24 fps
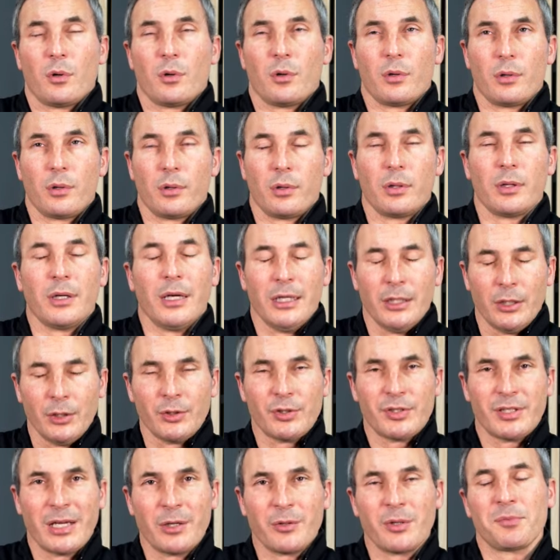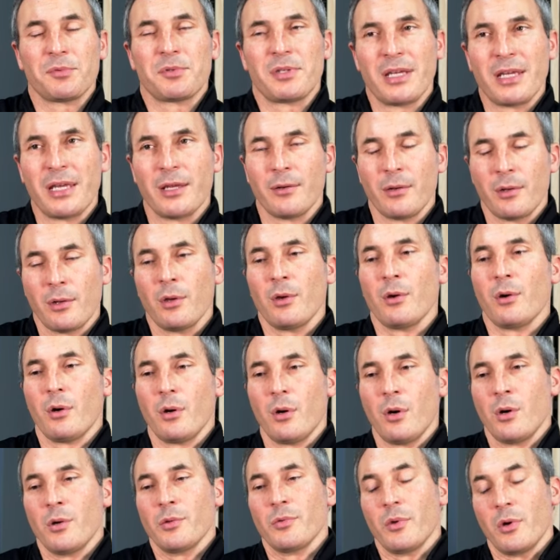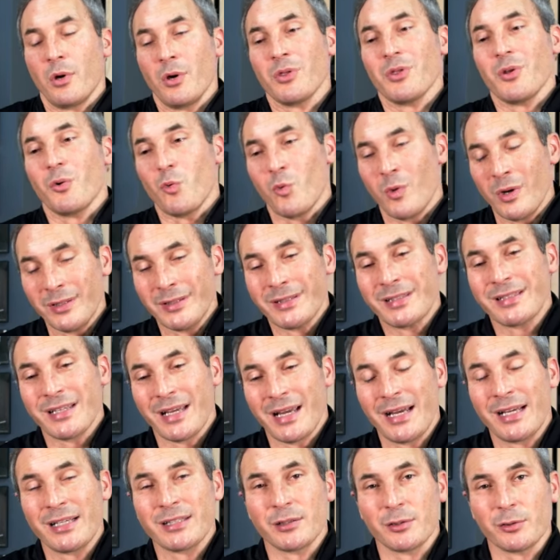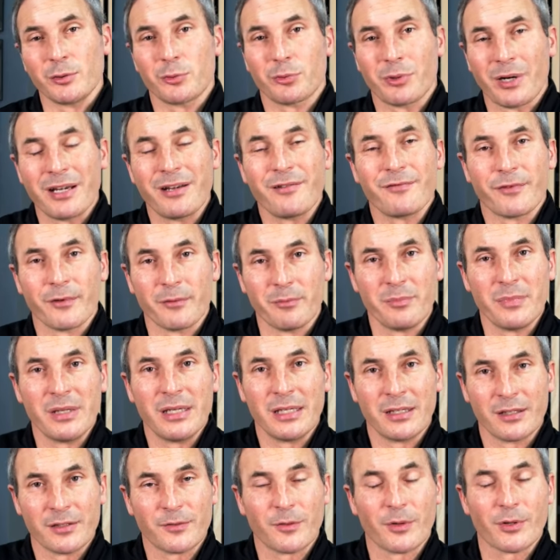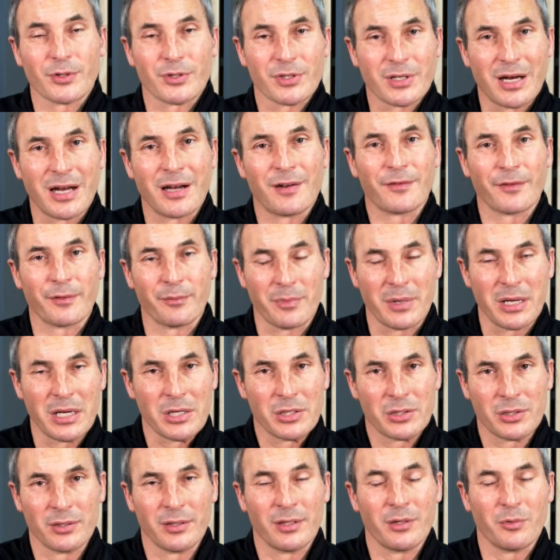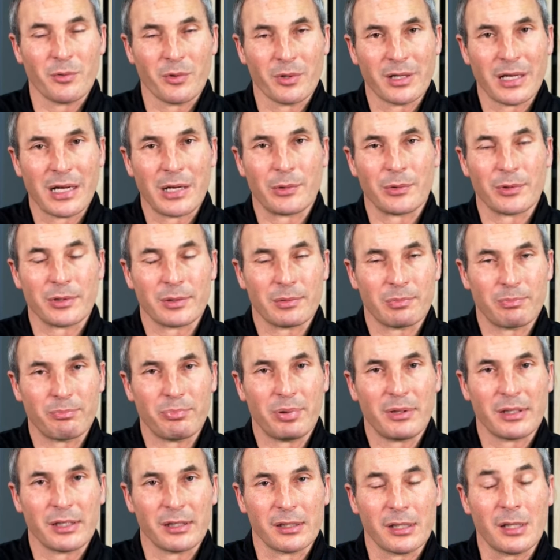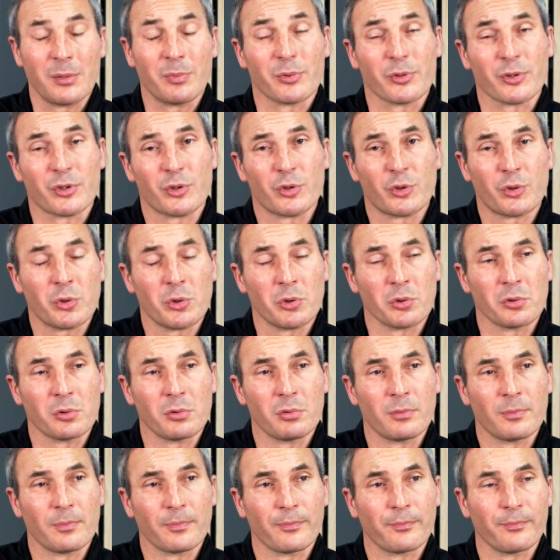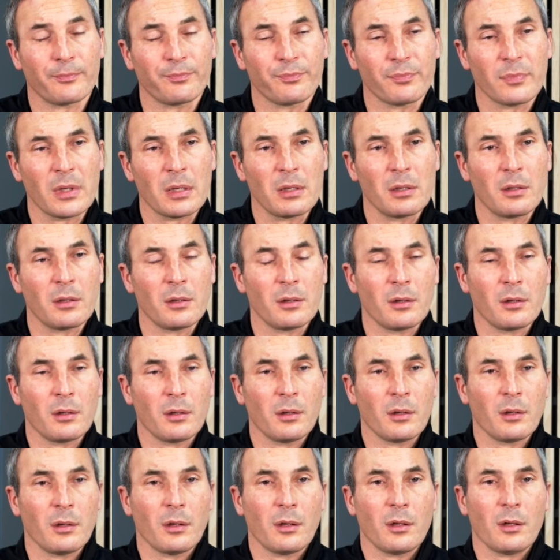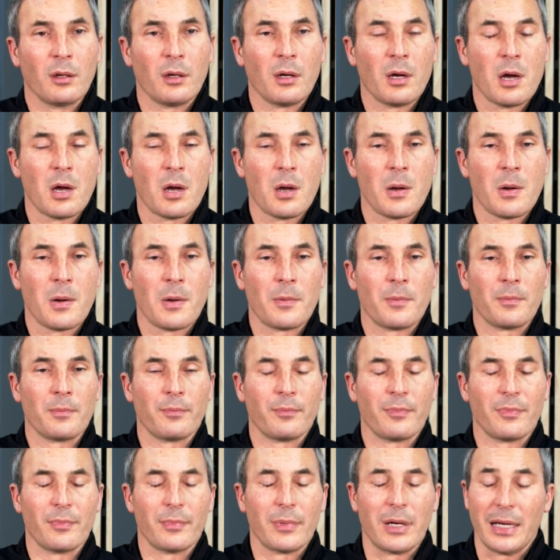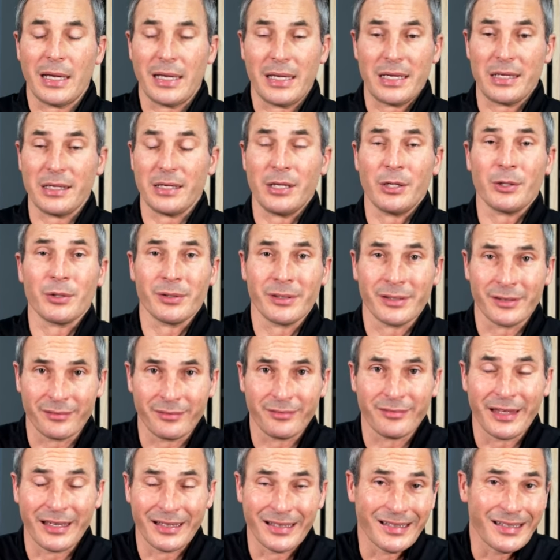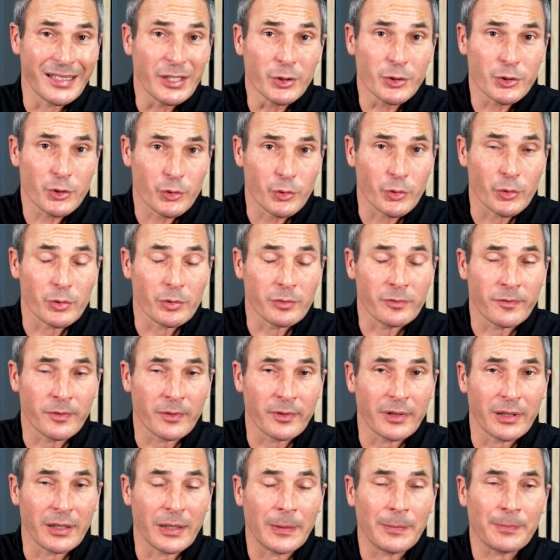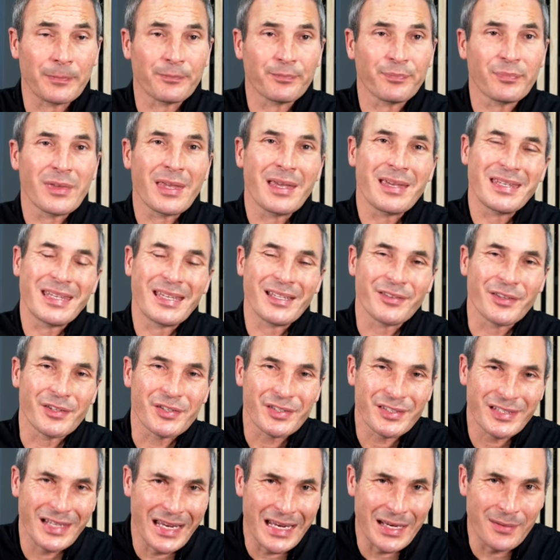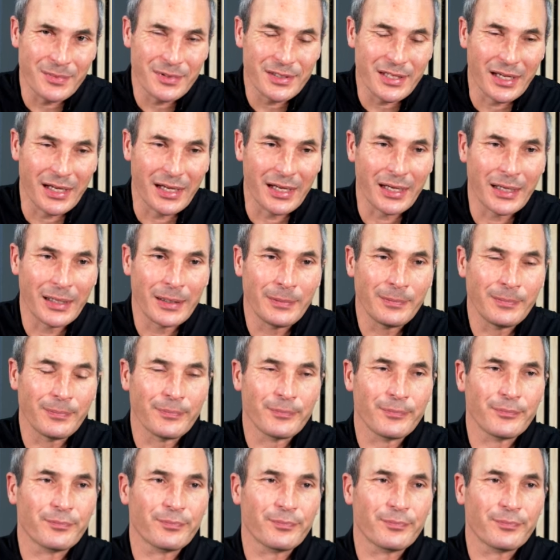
and understand what I'm saying. On the one side, great for me as far as confirmation that what I was picking up was true. I hate hearing that it is true for them. Yet at the same time,